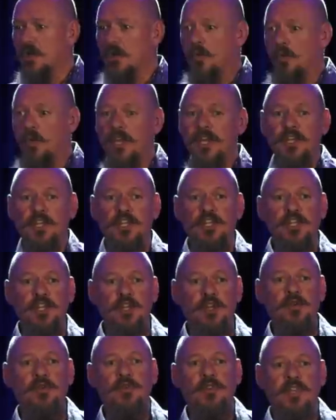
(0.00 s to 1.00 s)
when
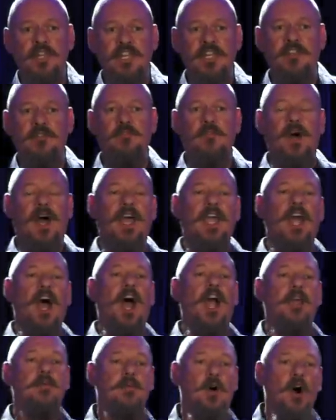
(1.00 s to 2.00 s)
you leave my
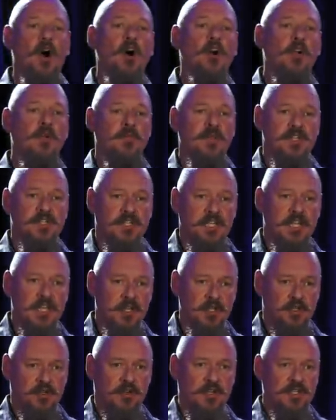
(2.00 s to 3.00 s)
hypogamous
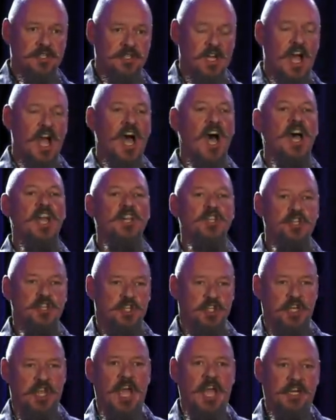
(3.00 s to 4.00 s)
interest
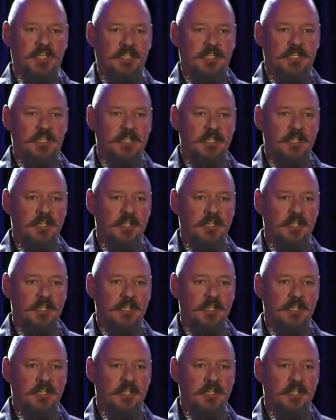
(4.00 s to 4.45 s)
unchecked,